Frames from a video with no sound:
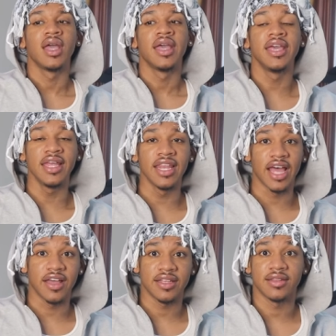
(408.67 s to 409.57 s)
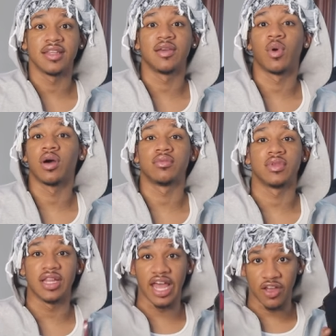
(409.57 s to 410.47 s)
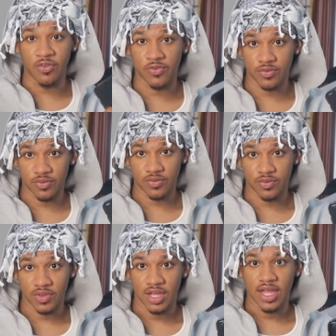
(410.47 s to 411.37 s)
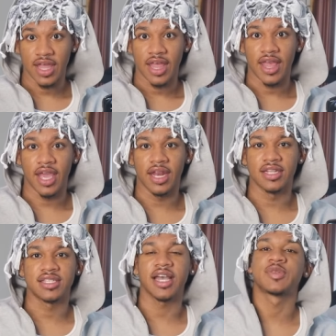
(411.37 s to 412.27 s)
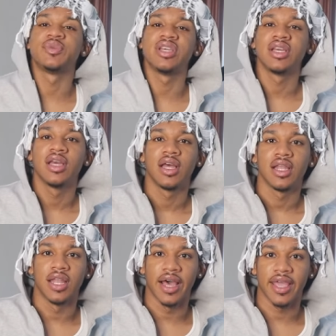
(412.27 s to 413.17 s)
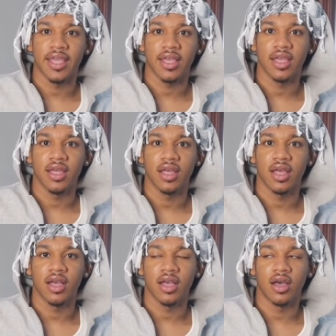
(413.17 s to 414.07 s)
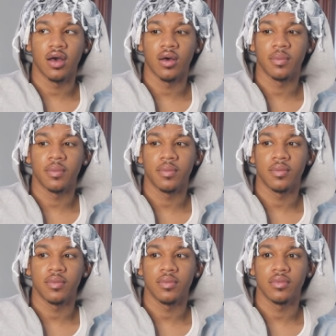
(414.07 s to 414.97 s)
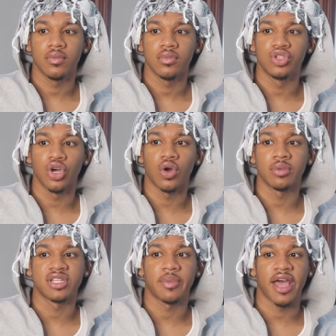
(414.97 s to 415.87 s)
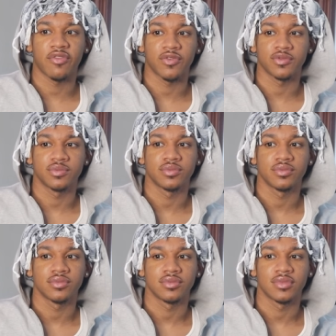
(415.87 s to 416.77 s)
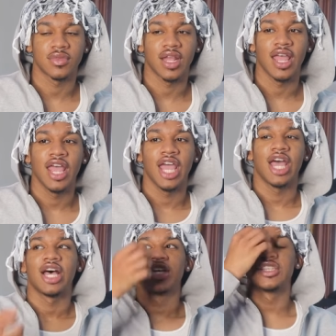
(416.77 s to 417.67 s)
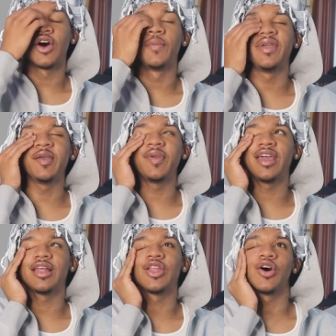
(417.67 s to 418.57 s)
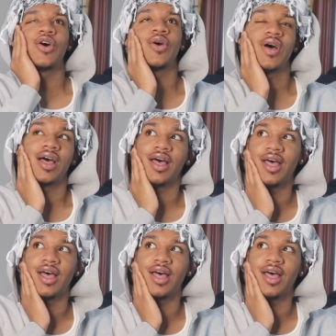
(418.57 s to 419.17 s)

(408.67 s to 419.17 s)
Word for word: He left, well, left, and then text me like, um, yo, come to the bathroom. So me being a little,